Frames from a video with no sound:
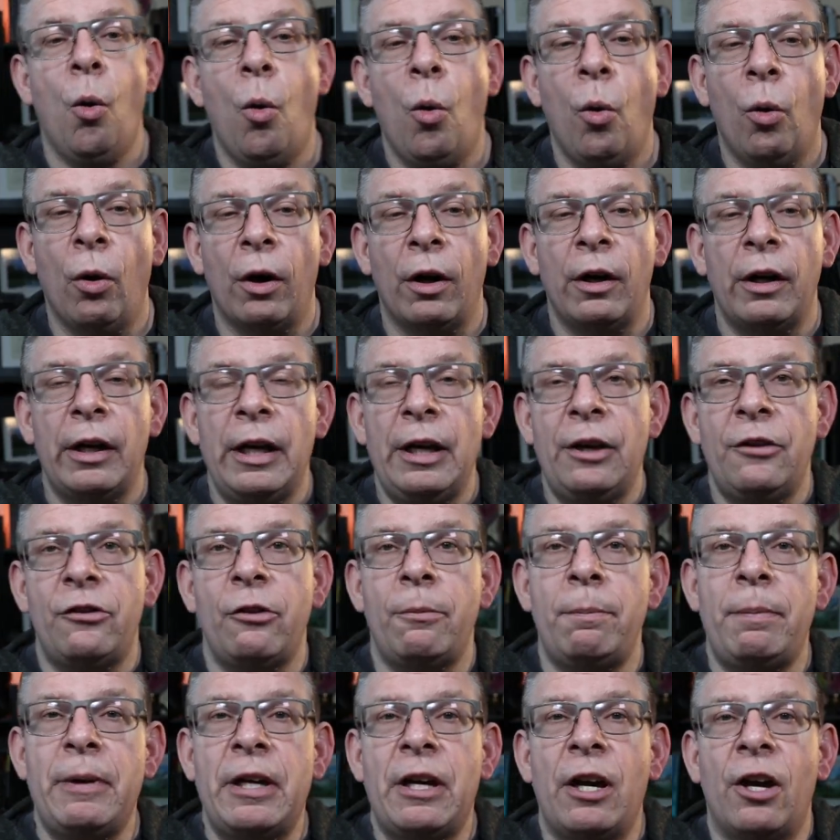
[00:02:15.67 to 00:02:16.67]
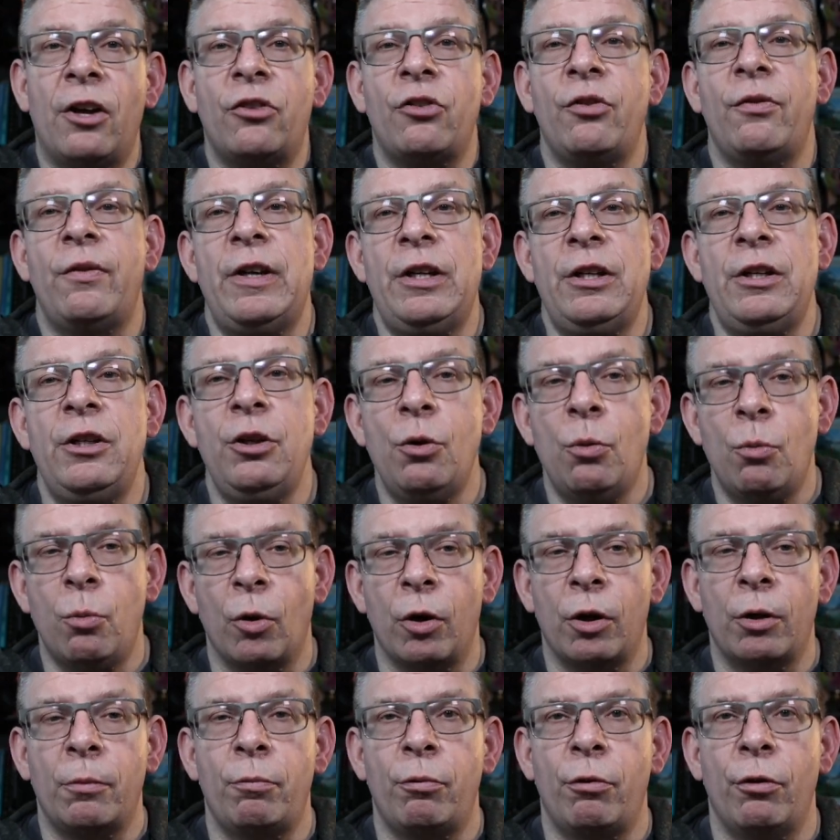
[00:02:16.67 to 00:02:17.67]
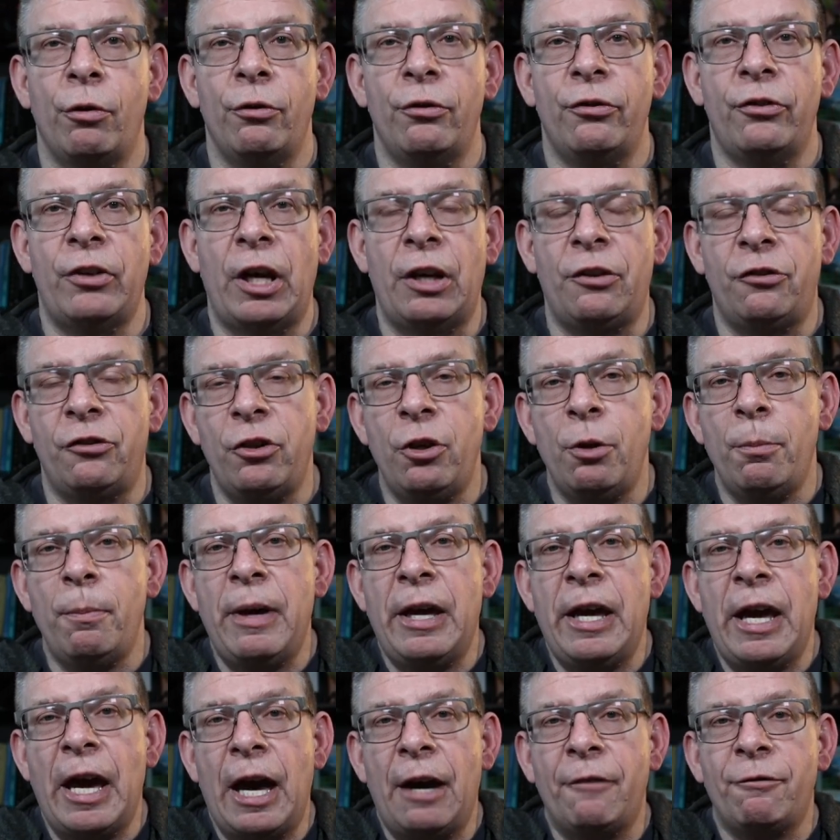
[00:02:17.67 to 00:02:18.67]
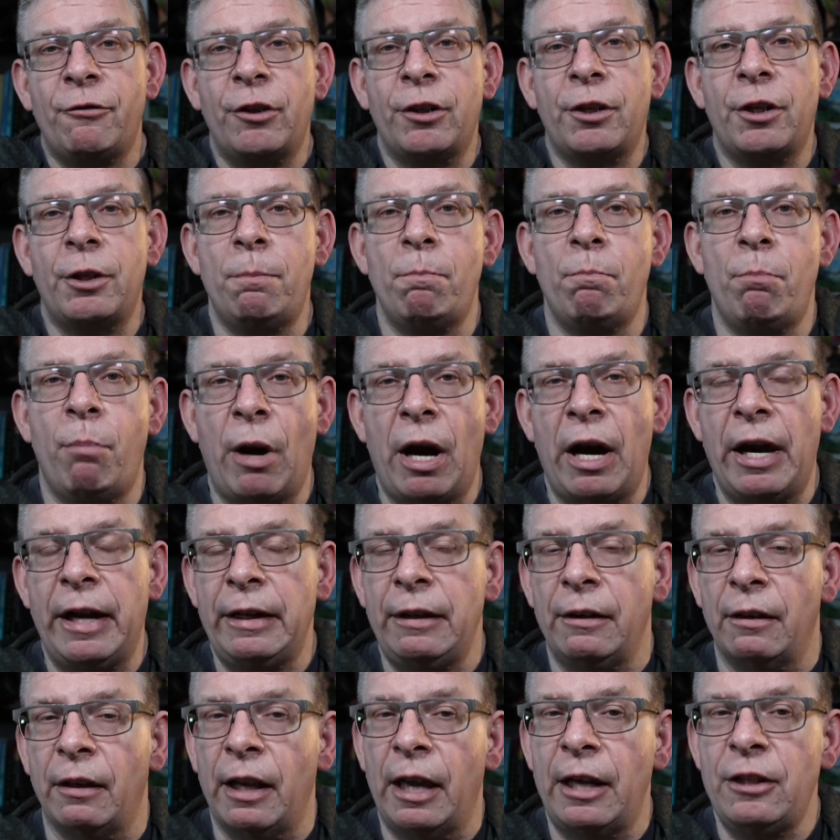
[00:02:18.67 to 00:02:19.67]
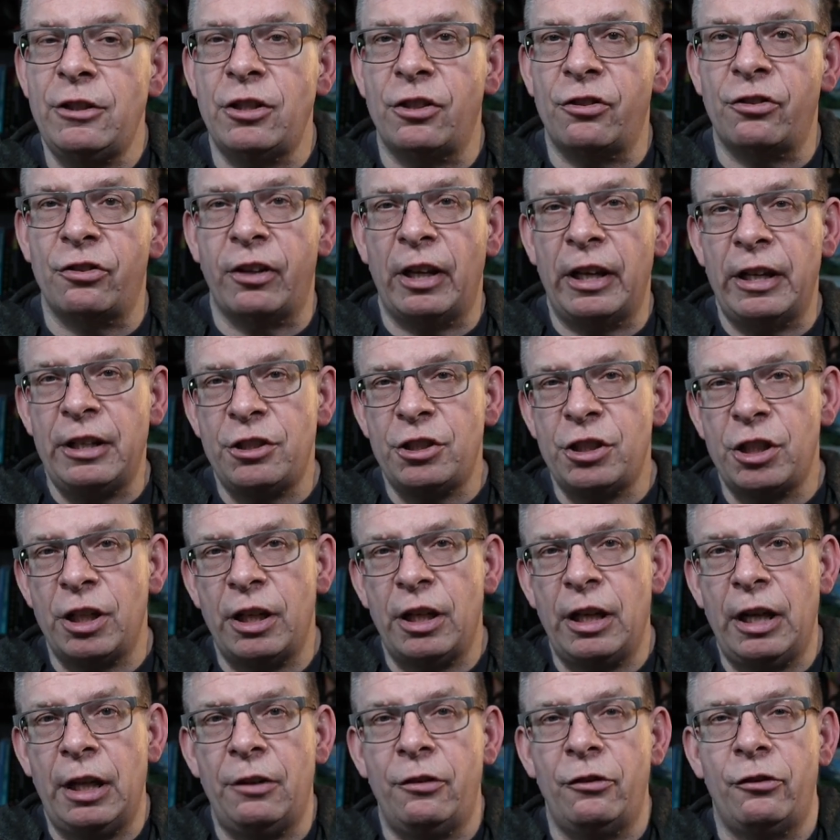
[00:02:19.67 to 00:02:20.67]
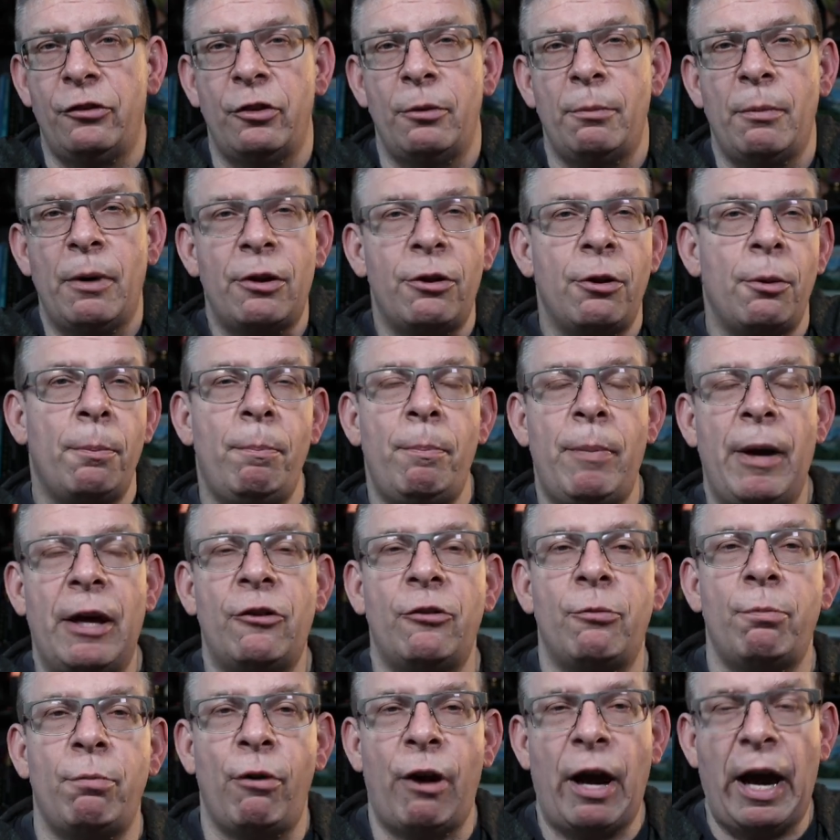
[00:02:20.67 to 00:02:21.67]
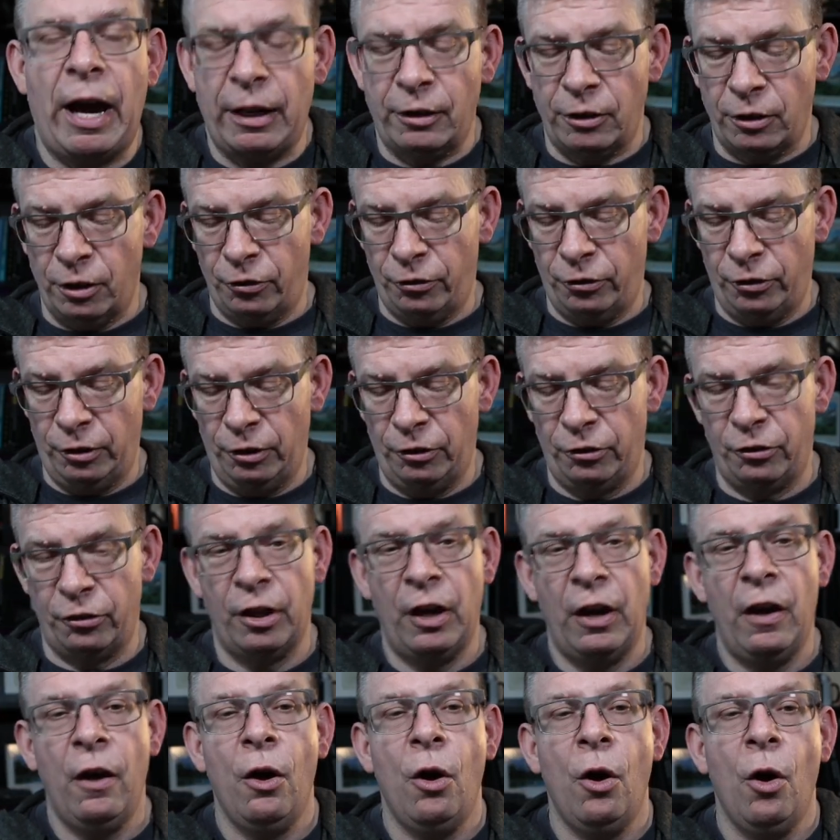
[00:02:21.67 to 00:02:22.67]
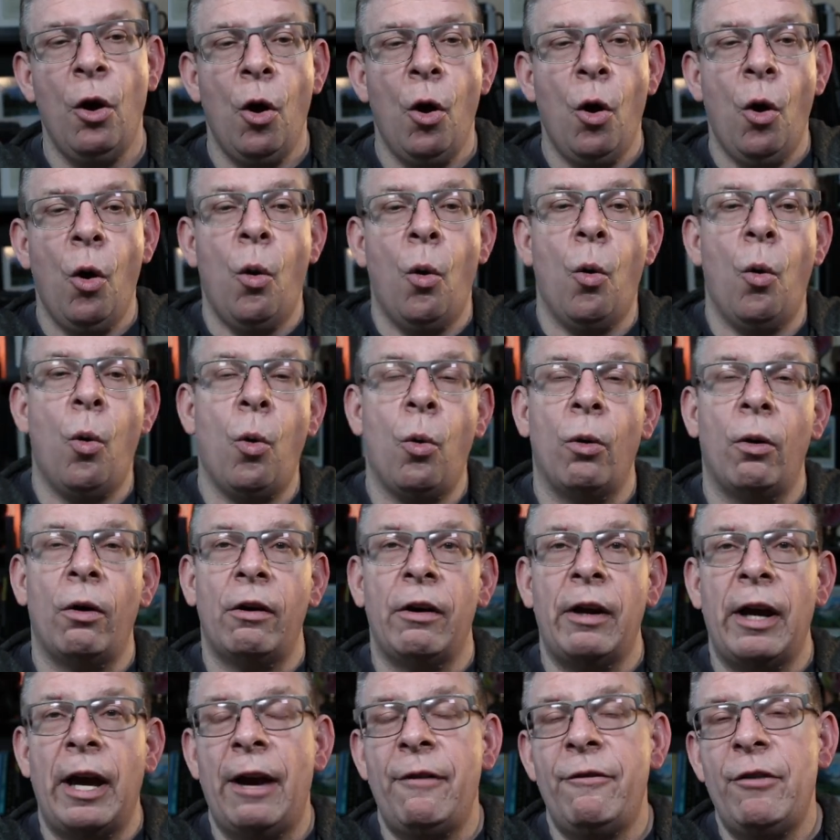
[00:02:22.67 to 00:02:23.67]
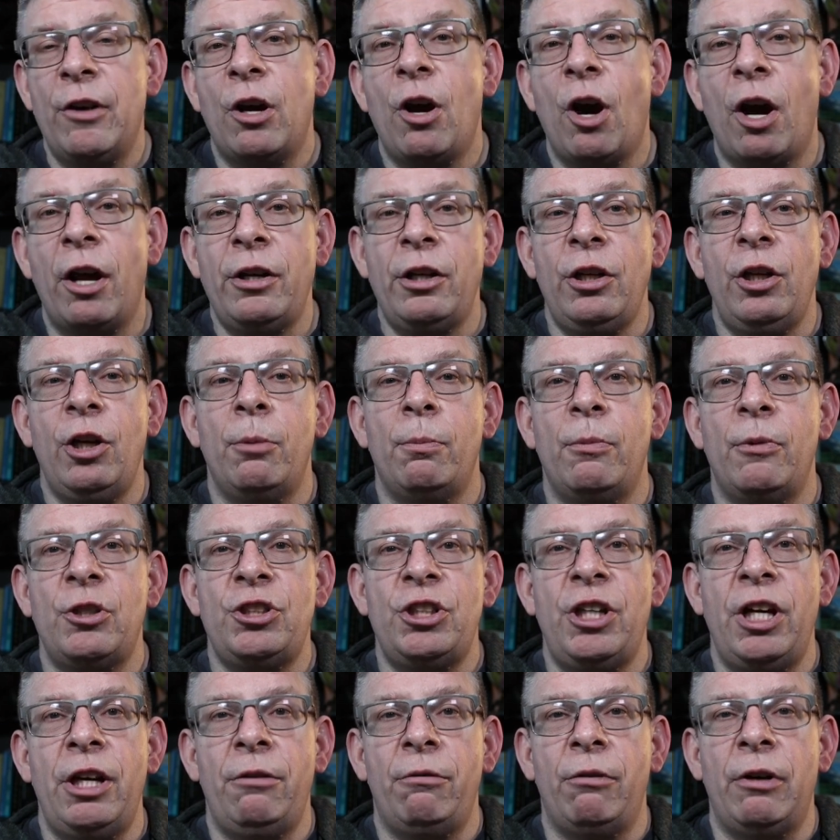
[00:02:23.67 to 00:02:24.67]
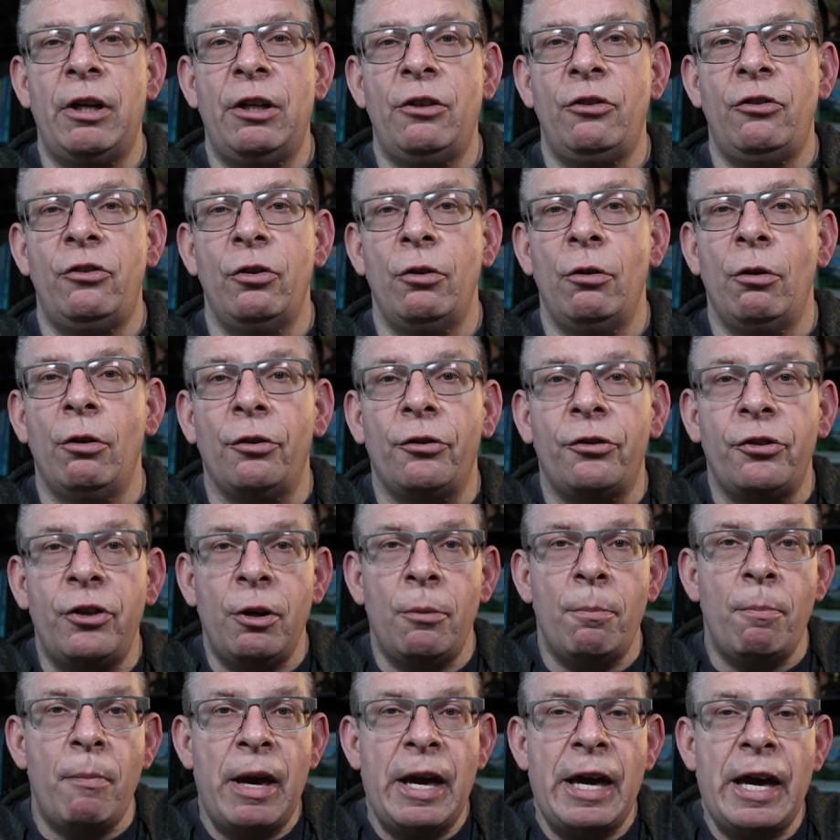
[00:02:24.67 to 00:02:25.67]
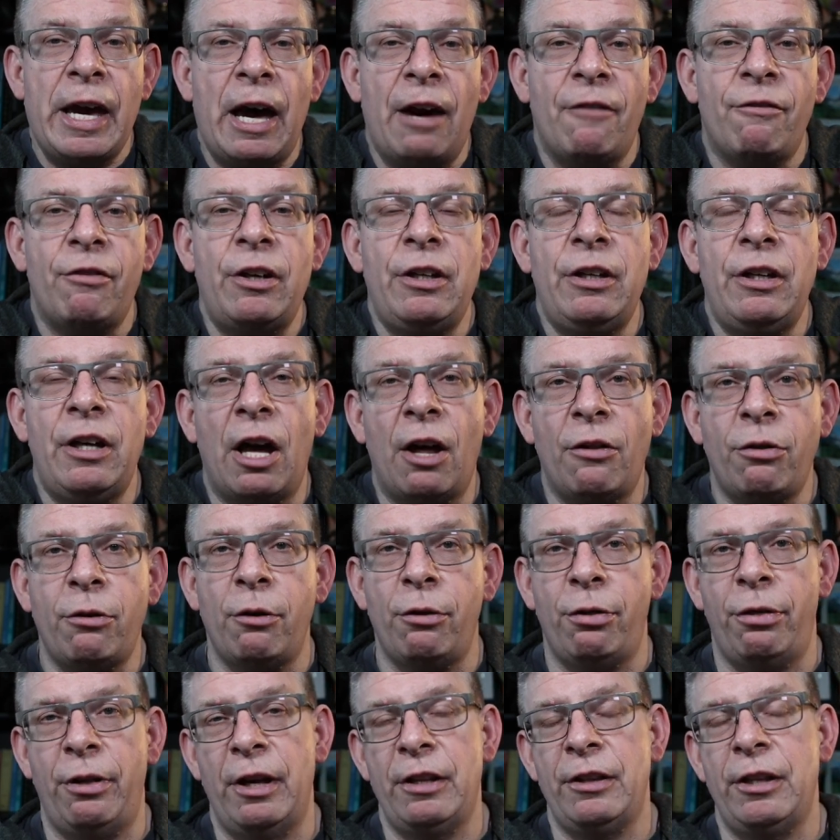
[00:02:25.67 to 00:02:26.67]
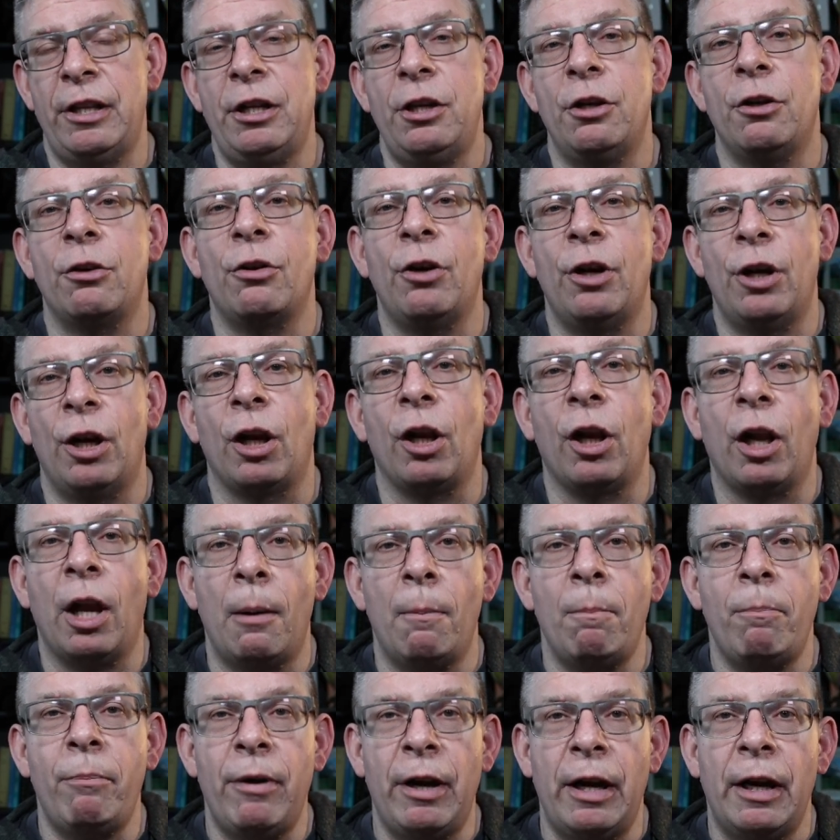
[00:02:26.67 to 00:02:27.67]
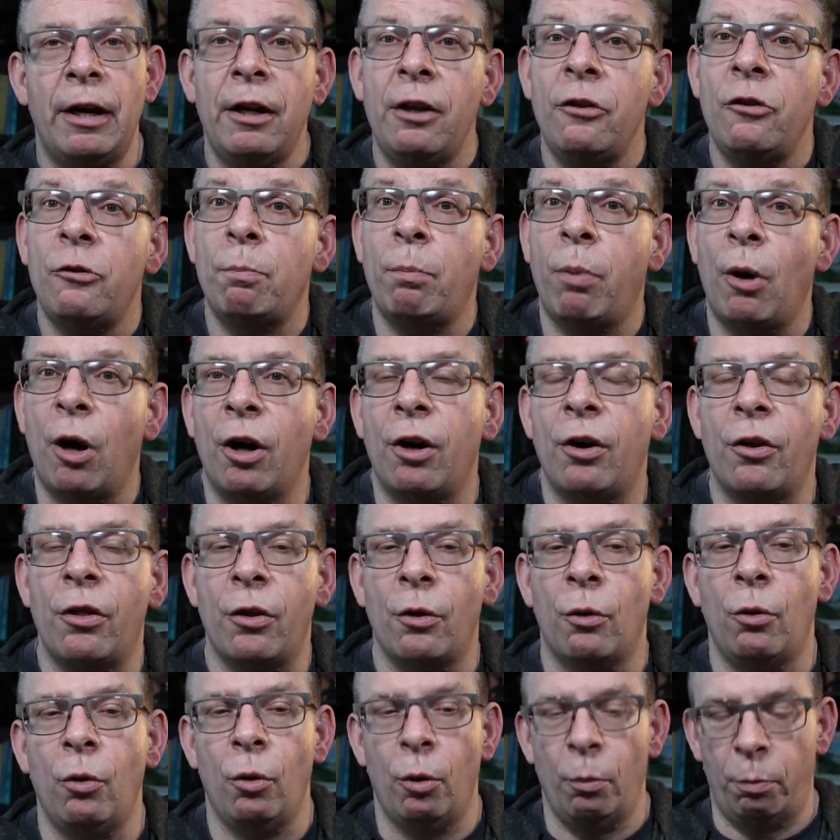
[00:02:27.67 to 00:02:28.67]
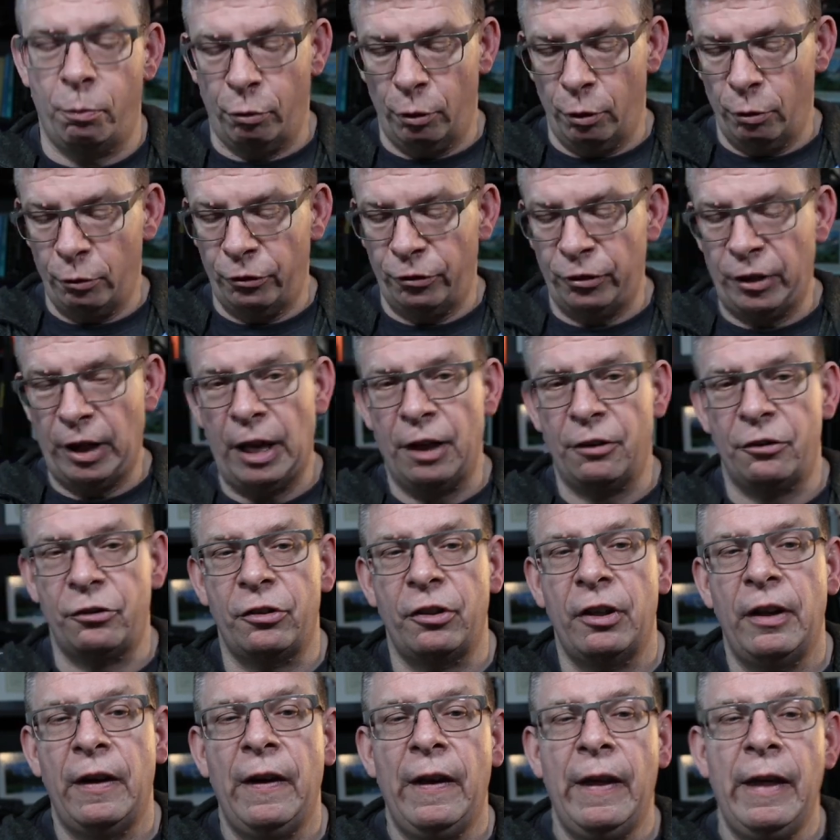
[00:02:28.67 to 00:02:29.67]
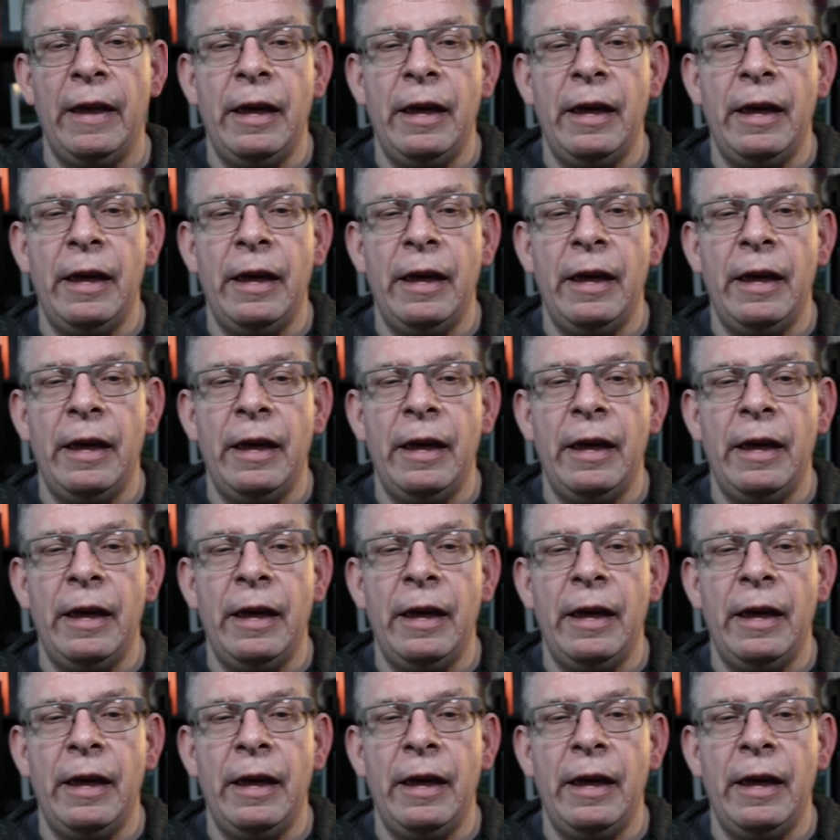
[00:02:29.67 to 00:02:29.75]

Or is it because of a new work process? You may have to combine legislation and some other best practices. Or have you got new machinery and tools? You may have another thing that you're going to lump in as part of the whole process.